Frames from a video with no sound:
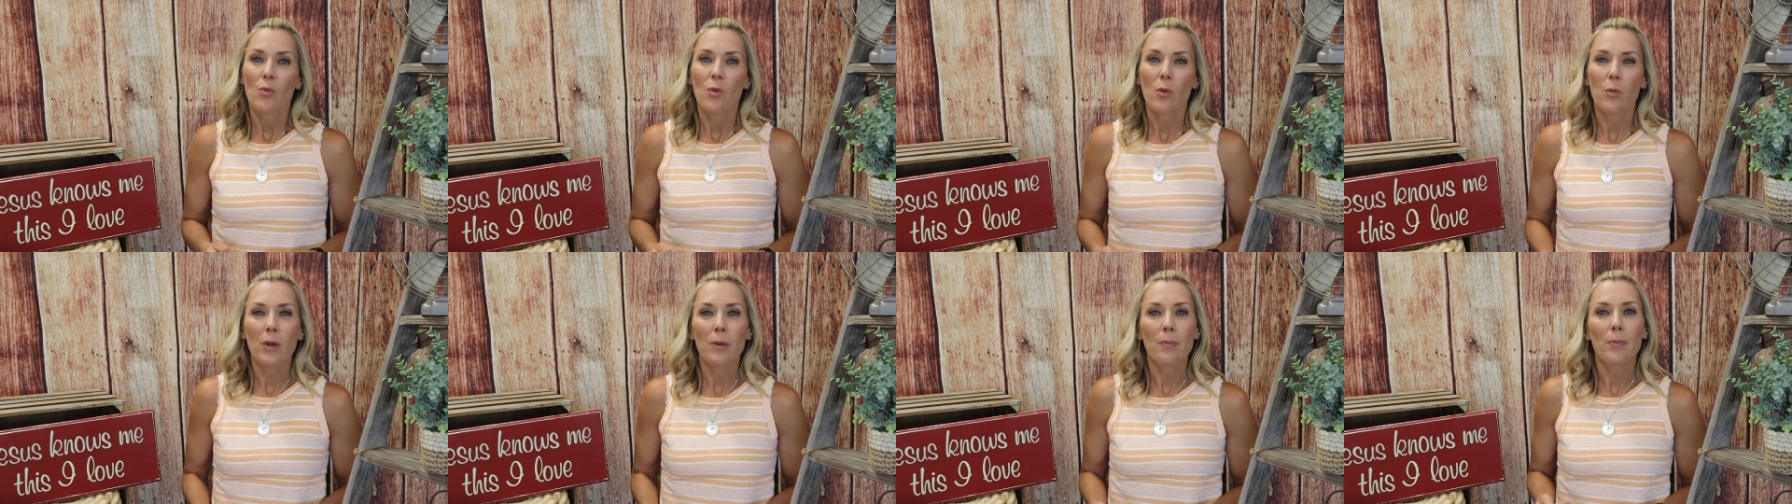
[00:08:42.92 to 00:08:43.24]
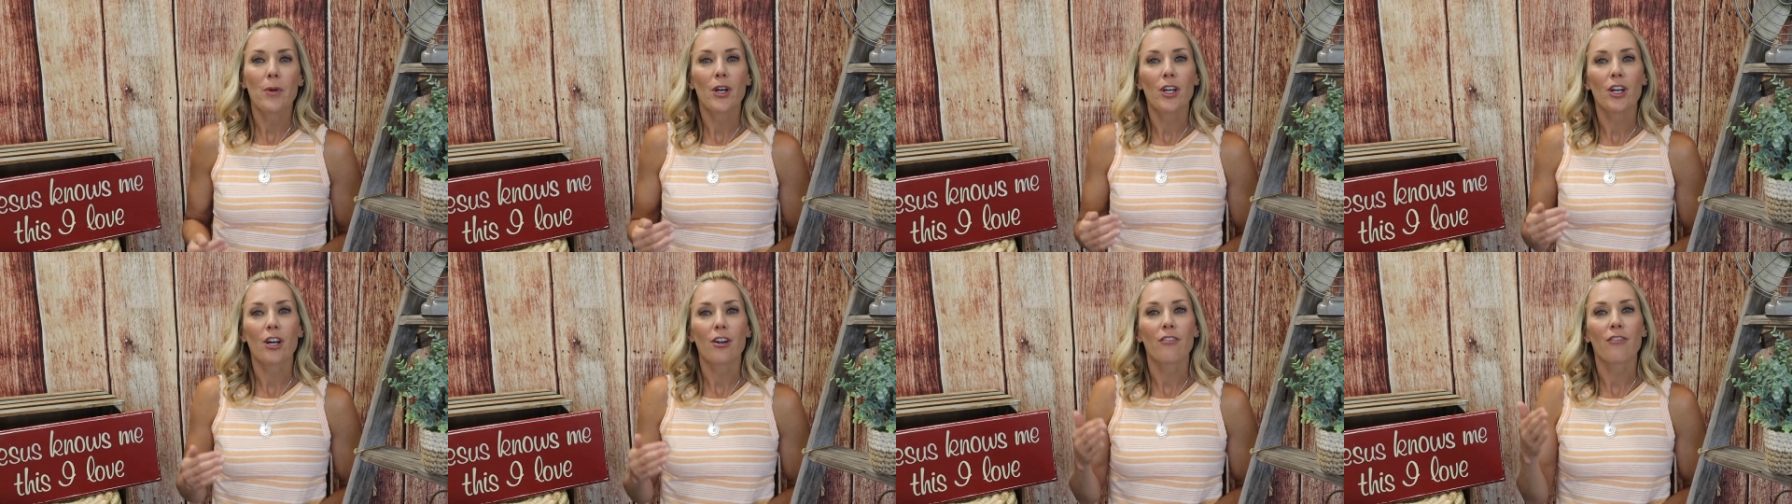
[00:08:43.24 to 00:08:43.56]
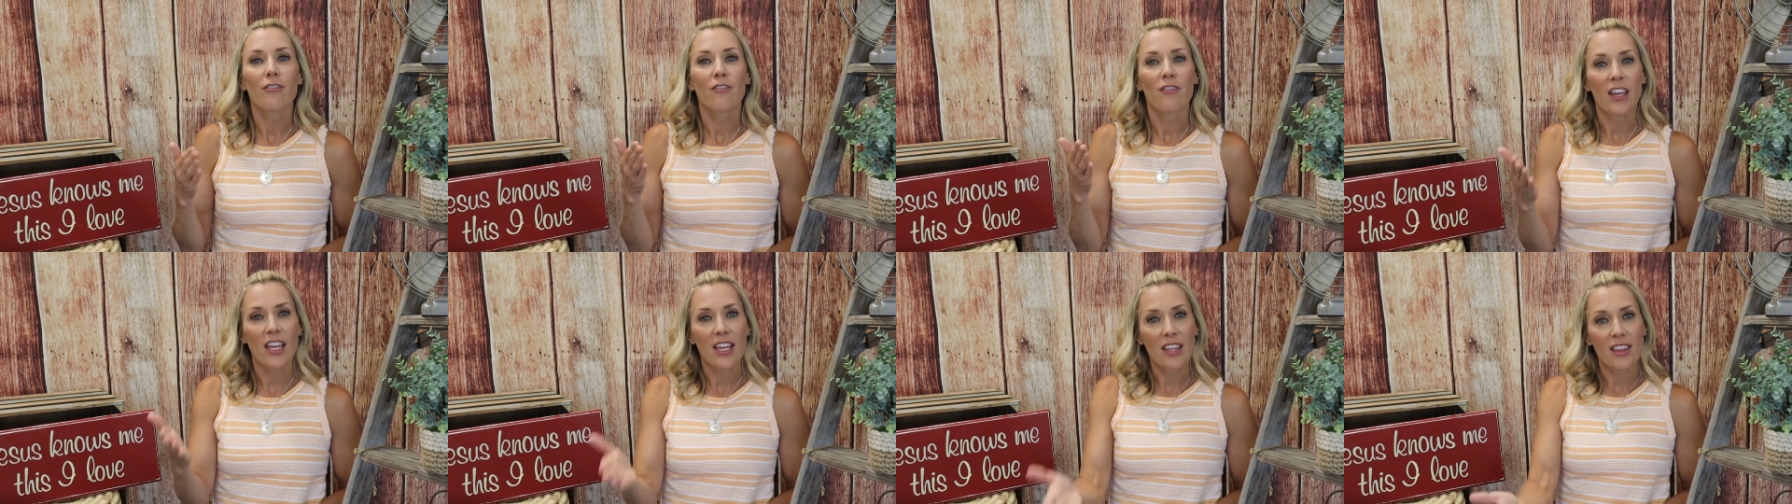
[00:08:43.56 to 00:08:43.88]
When we put
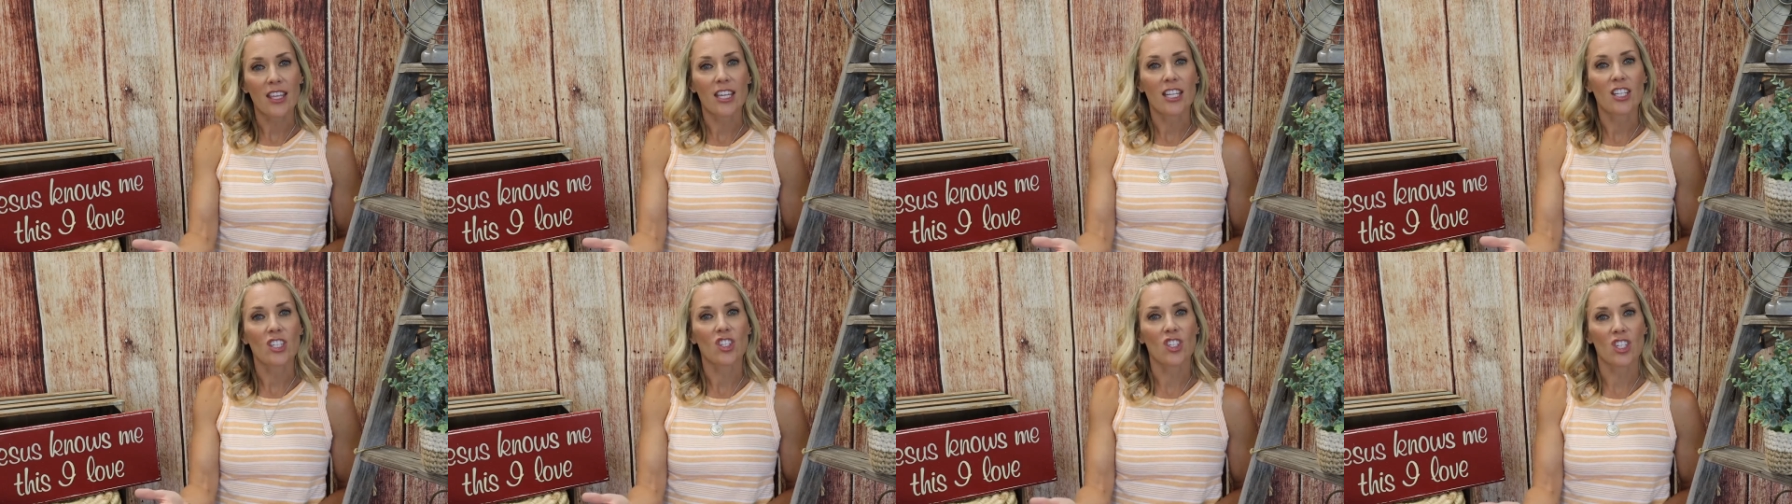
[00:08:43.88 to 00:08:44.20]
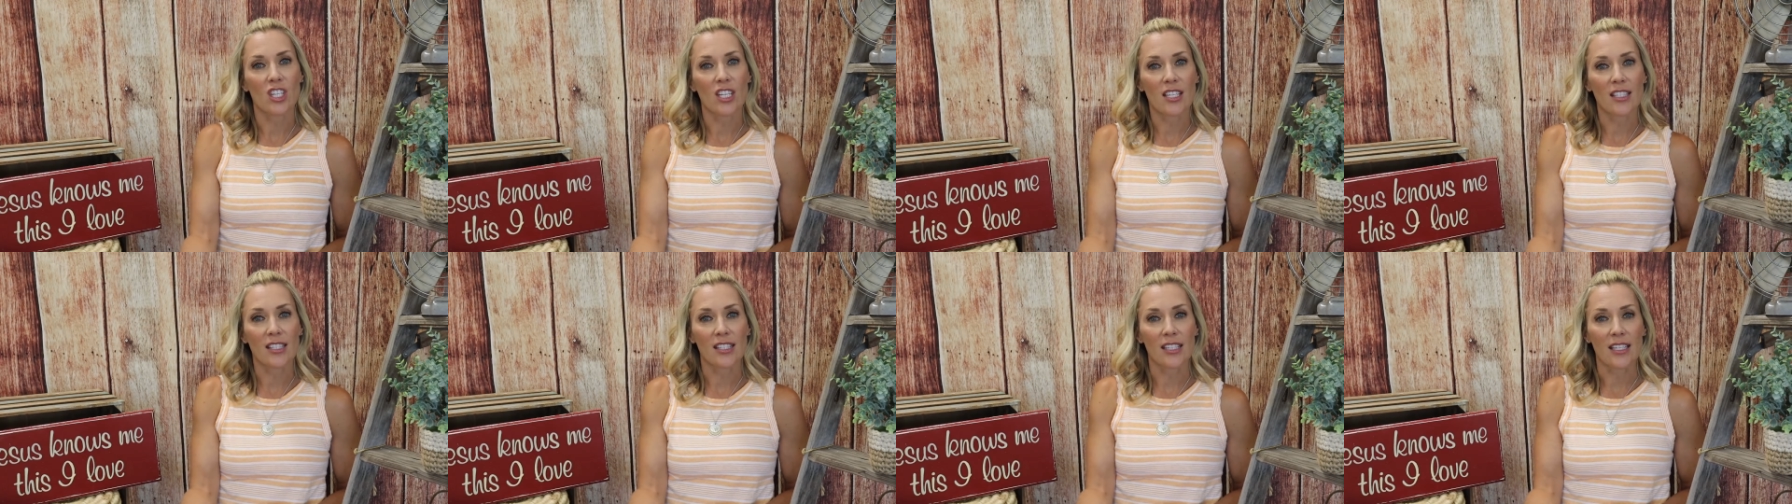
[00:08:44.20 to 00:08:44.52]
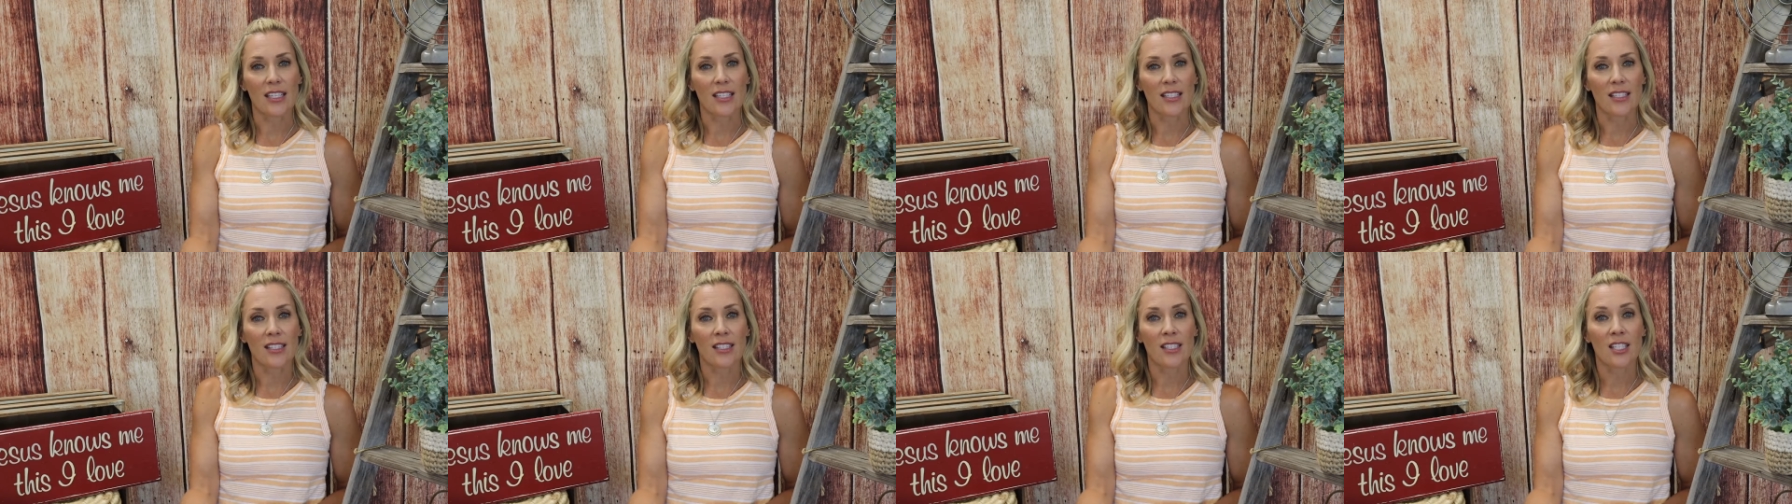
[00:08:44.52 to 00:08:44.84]
our faith in
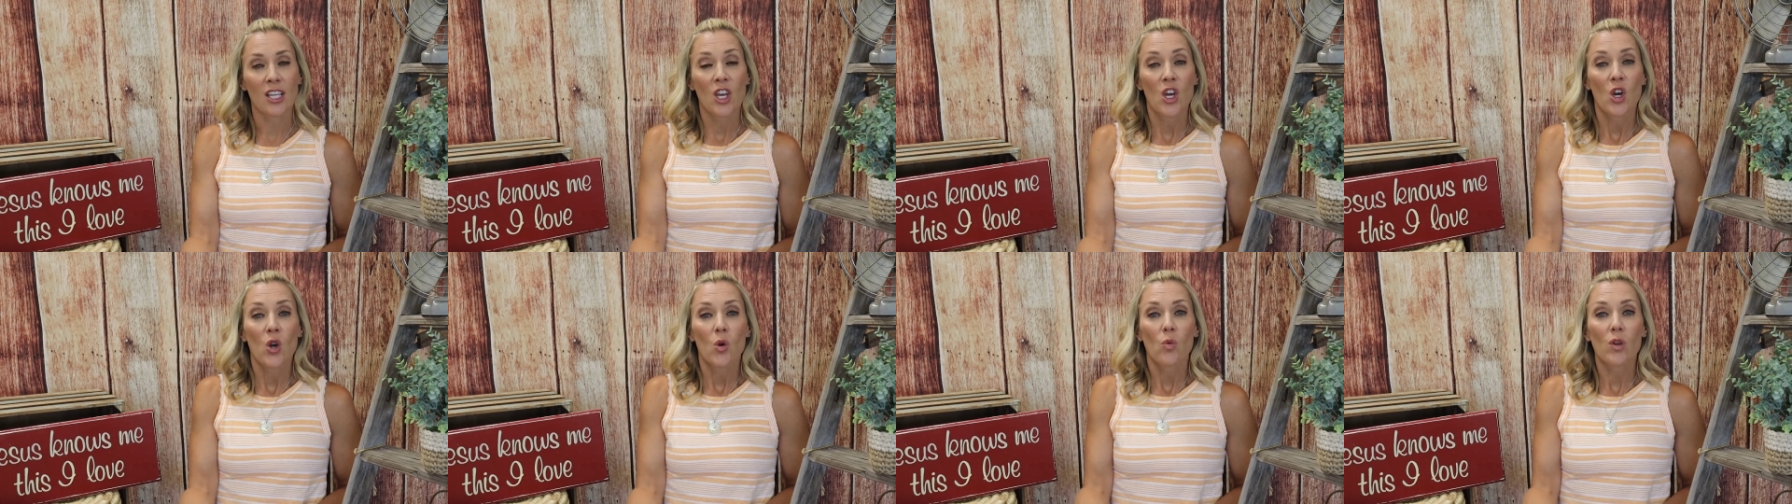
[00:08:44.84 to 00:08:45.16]
Jesus,